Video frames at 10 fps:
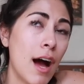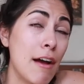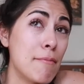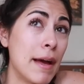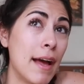
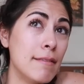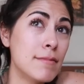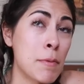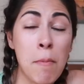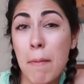I've
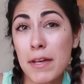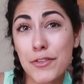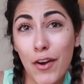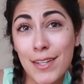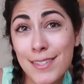met some of my
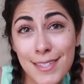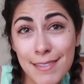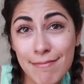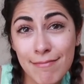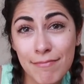best friends
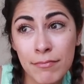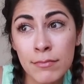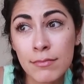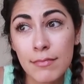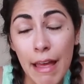
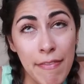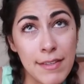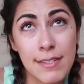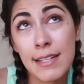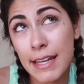in
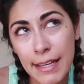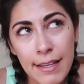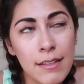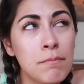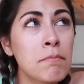this
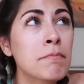city